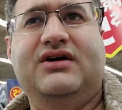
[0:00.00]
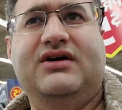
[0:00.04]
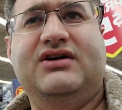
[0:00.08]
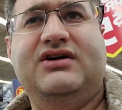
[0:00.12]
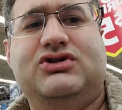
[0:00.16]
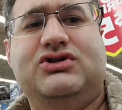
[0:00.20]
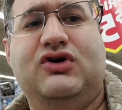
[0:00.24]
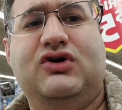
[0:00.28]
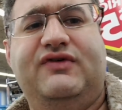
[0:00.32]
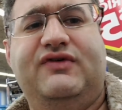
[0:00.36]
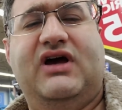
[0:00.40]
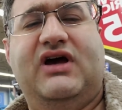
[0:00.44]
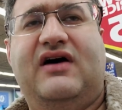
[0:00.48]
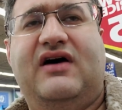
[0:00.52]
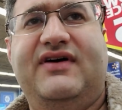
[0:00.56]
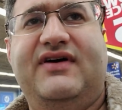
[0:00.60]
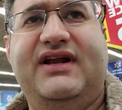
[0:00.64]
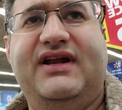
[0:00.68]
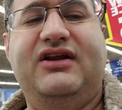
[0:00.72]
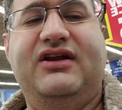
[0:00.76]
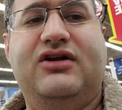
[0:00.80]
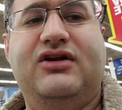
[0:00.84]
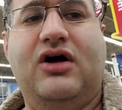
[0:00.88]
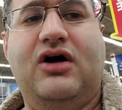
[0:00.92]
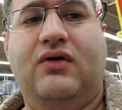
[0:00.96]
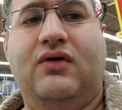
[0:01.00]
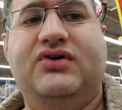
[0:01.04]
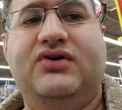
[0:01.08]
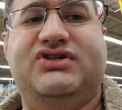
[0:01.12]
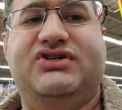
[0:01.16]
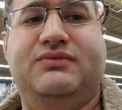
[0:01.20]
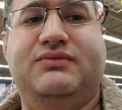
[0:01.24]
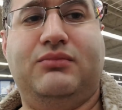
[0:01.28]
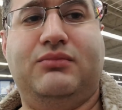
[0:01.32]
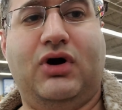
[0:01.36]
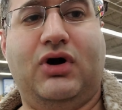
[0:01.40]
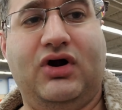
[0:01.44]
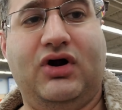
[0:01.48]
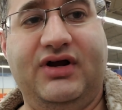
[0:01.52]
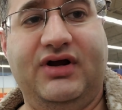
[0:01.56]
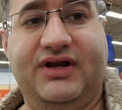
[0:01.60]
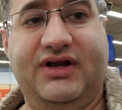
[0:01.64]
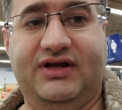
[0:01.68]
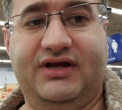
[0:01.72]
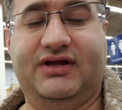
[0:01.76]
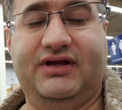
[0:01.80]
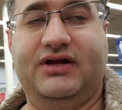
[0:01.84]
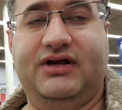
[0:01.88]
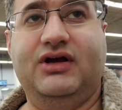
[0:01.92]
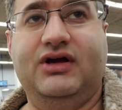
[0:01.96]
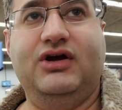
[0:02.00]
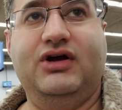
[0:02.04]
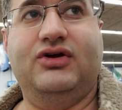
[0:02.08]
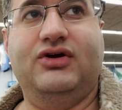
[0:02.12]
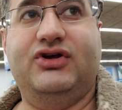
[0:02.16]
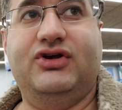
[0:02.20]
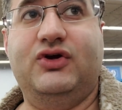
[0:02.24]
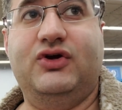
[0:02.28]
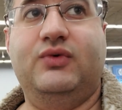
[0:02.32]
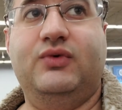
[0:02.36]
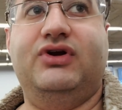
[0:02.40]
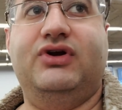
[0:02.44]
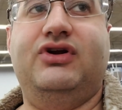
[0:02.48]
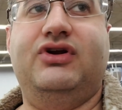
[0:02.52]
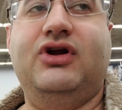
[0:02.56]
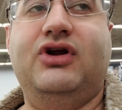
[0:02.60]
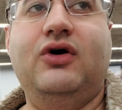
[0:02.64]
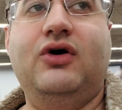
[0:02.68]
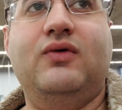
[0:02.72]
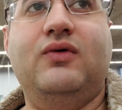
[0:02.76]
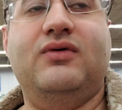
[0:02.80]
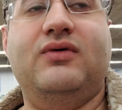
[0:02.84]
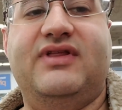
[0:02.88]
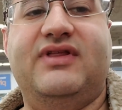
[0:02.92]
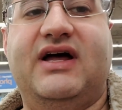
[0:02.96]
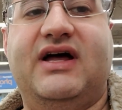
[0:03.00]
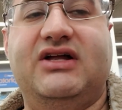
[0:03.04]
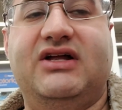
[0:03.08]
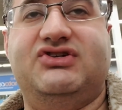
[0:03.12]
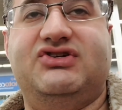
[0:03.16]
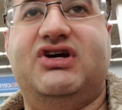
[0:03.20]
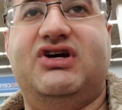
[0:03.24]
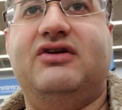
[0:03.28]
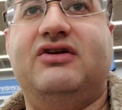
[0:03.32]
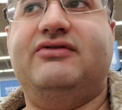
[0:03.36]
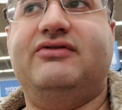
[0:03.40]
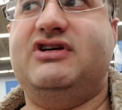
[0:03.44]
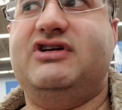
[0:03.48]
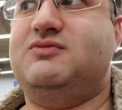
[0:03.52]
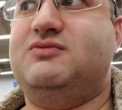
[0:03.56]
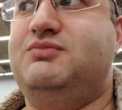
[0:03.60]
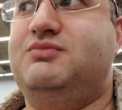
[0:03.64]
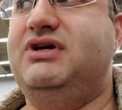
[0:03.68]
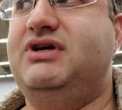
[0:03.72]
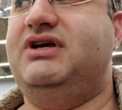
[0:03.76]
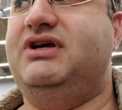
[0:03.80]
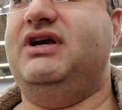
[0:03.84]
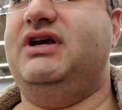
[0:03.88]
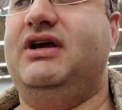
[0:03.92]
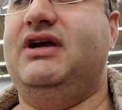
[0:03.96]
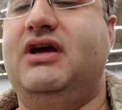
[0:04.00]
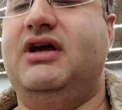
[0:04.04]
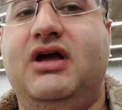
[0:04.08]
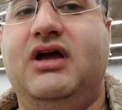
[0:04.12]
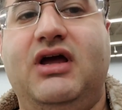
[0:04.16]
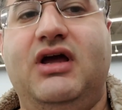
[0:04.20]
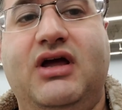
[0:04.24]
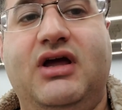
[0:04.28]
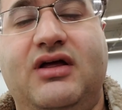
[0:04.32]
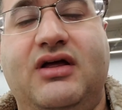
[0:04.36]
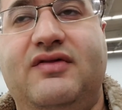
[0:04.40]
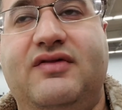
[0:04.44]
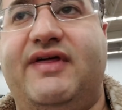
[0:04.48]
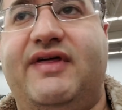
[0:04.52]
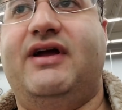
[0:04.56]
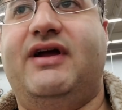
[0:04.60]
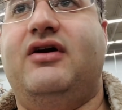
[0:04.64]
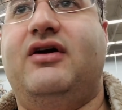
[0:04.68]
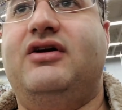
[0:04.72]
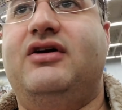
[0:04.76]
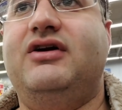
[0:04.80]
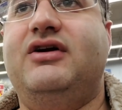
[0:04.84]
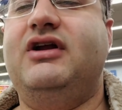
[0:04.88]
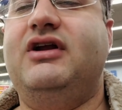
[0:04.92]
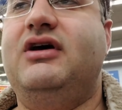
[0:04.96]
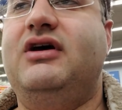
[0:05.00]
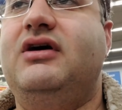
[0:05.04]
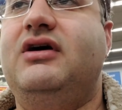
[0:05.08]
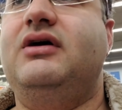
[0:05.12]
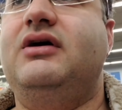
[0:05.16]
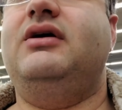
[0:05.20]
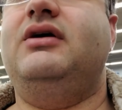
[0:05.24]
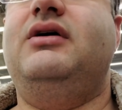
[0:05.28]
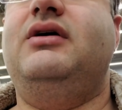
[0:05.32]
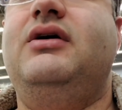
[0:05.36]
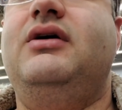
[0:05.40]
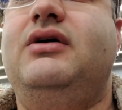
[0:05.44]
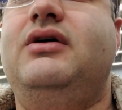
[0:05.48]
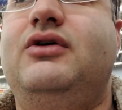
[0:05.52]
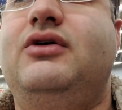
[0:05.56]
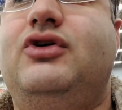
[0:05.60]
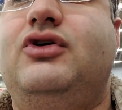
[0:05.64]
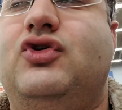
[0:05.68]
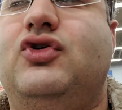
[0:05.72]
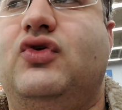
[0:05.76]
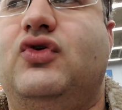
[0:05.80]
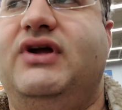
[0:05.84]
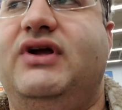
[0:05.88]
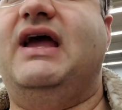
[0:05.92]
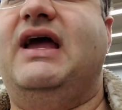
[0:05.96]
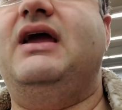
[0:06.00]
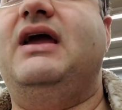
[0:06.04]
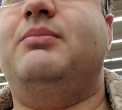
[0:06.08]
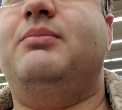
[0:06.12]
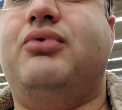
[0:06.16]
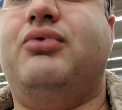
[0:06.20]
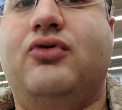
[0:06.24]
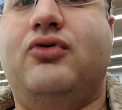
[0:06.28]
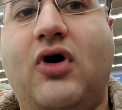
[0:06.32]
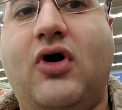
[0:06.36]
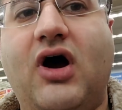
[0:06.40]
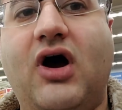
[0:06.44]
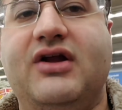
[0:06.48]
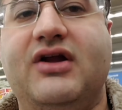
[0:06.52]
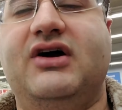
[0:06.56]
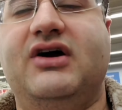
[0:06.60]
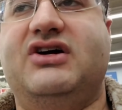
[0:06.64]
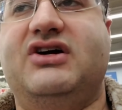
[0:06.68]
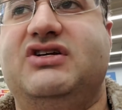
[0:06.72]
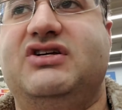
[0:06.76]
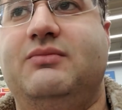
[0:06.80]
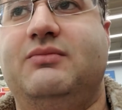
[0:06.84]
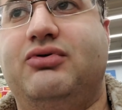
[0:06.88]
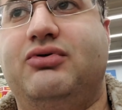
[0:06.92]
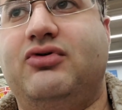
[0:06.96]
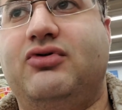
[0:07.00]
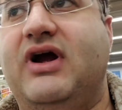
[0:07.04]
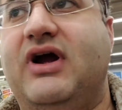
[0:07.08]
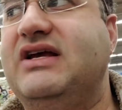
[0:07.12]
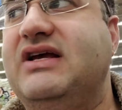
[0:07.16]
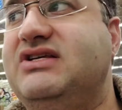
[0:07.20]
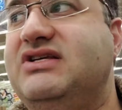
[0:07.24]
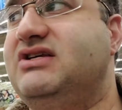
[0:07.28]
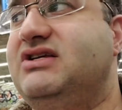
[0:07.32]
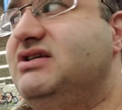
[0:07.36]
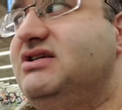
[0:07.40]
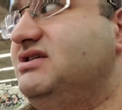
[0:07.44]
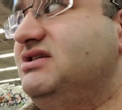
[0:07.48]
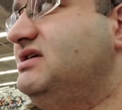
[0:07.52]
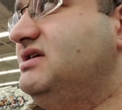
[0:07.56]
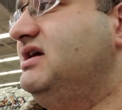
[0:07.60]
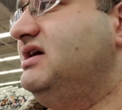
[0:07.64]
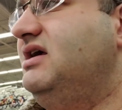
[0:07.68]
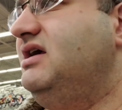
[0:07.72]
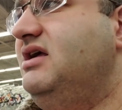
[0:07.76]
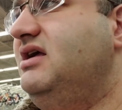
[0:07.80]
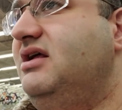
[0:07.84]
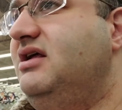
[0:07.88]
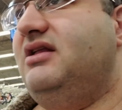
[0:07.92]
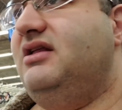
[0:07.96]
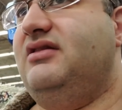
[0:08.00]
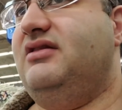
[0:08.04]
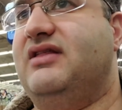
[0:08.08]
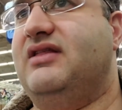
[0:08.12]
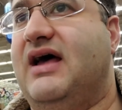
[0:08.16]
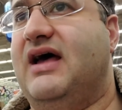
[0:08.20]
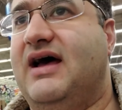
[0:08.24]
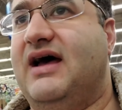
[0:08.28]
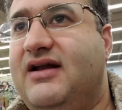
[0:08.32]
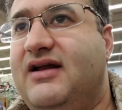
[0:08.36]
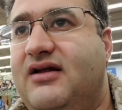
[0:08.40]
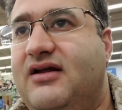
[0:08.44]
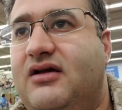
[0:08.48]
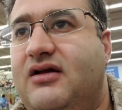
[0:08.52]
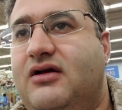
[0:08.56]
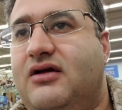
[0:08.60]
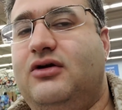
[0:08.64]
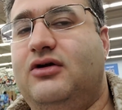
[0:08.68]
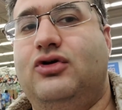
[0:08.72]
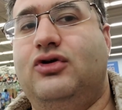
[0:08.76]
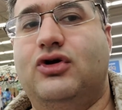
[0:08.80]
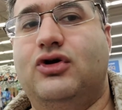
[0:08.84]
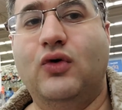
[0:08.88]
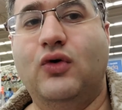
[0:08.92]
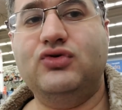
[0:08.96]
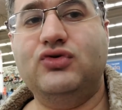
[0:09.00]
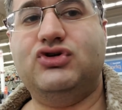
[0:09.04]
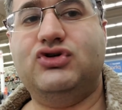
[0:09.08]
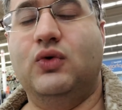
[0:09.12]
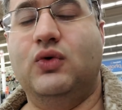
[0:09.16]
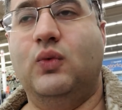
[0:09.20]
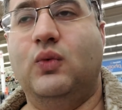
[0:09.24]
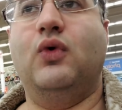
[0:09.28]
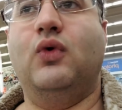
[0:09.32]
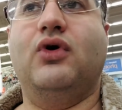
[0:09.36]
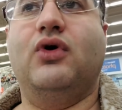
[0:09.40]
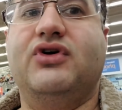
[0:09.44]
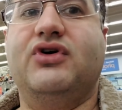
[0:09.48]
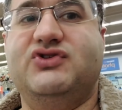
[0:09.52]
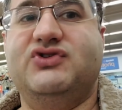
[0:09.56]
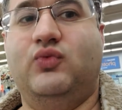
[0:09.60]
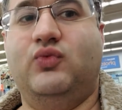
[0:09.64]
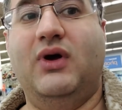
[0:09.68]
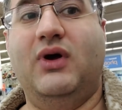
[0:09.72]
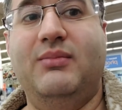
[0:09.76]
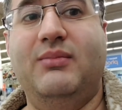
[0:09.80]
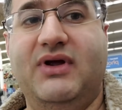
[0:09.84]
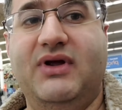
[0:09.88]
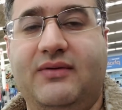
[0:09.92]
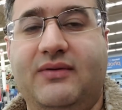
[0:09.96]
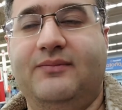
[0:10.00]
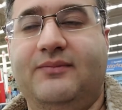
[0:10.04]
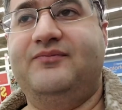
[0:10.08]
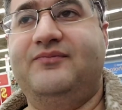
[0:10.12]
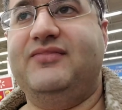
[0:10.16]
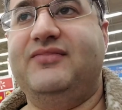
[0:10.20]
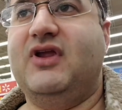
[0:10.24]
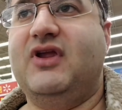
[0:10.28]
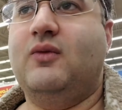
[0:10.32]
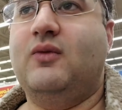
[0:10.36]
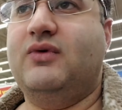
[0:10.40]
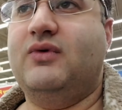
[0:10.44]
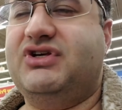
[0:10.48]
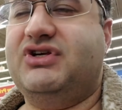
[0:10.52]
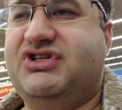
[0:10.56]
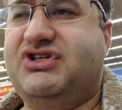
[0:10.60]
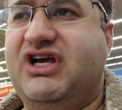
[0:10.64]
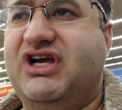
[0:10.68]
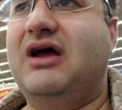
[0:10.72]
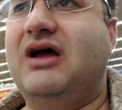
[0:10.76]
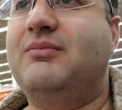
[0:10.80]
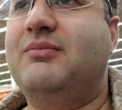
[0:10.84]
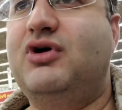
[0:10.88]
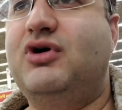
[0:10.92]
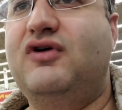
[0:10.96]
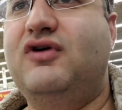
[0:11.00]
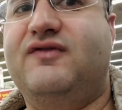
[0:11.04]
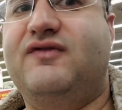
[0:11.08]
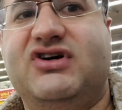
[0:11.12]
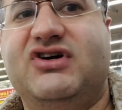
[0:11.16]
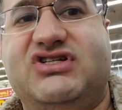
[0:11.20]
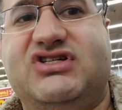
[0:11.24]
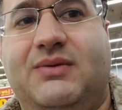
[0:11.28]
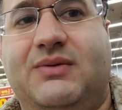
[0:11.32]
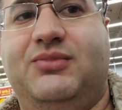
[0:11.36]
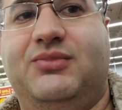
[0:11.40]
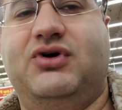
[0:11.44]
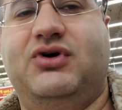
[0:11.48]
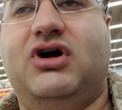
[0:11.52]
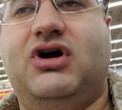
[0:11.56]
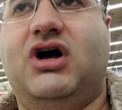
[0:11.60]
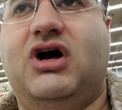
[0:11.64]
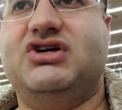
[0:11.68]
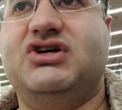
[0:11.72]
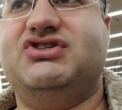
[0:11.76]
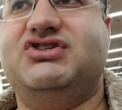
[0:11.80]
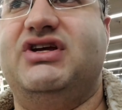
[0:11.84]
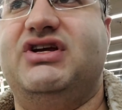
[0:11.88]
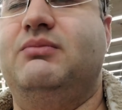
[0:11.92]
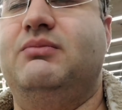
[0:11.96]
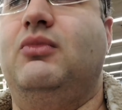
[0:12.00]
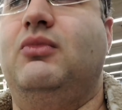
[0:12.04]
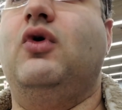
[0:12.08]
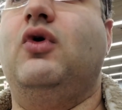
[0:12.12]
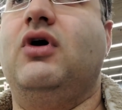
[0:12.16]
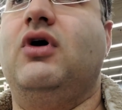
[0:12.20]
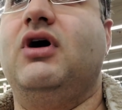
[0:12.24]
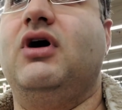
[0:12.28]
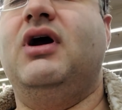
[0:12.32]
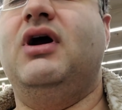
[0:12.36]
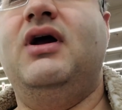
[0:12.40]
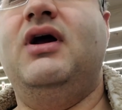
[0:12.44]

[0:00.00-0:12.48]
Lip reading: So if you have any knowledge in marketing, you would know that, generally speaking, they are gonna create products and prices that go towards women. With shampoo, for example, costing more,